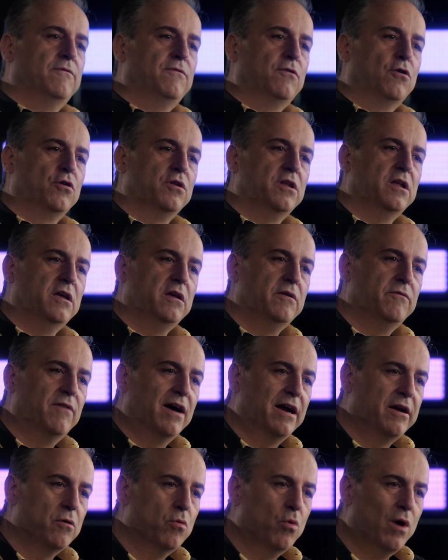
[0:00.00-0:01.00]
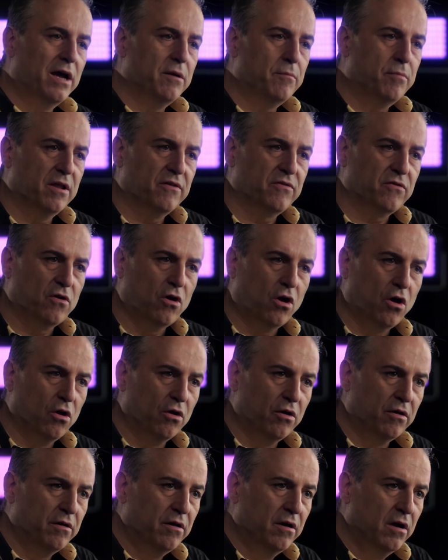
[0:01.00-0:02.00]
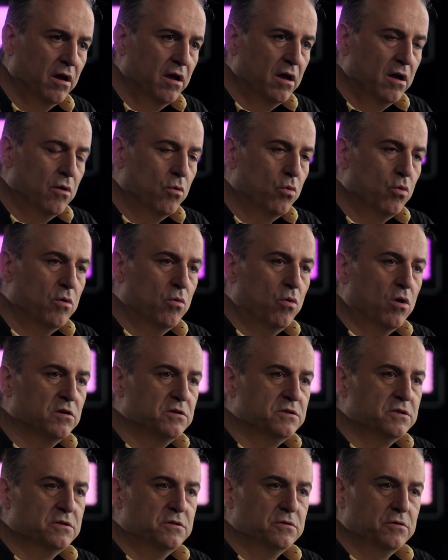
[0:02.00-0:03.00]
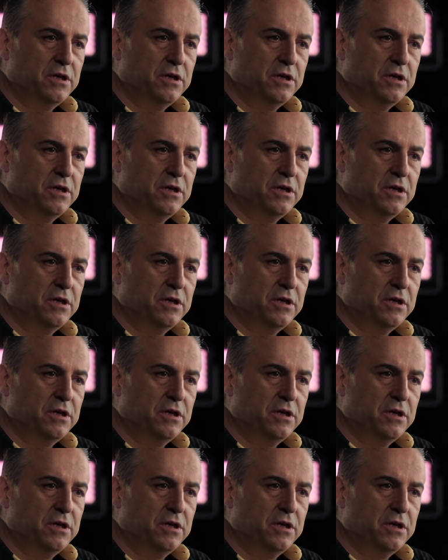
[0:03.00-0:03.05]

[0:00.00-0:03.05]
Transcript: for the Vari White Plus Color, we wanted to